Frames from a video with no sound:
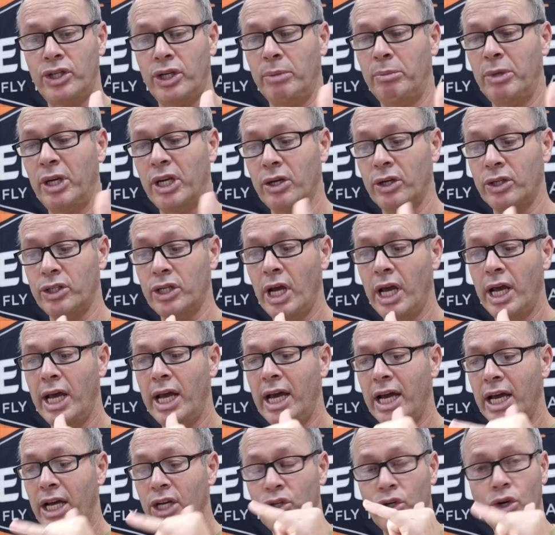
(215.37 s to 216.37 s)
because
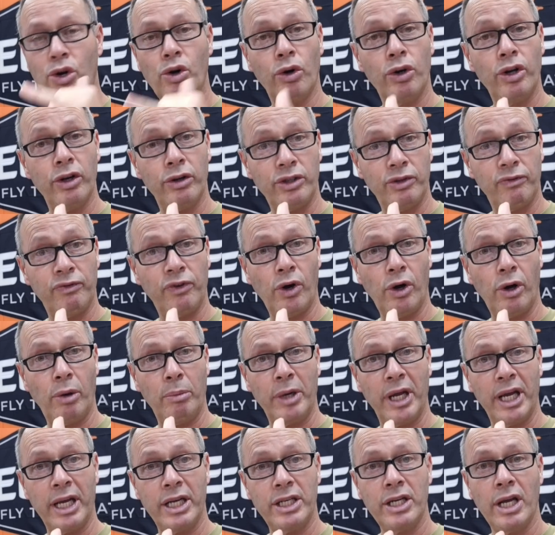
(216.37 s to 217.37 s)
as good as foam
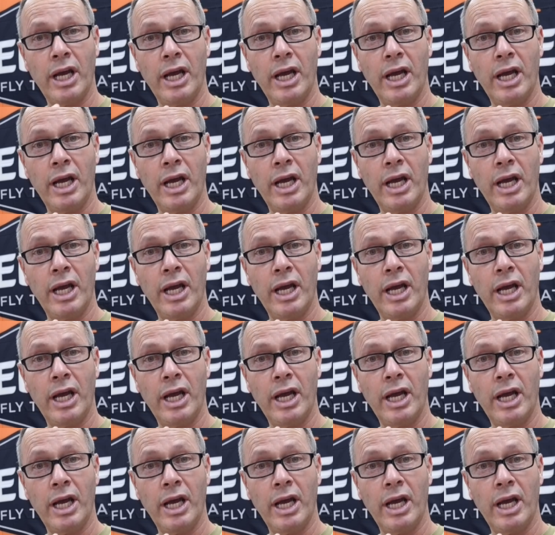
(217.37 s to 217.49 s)
is,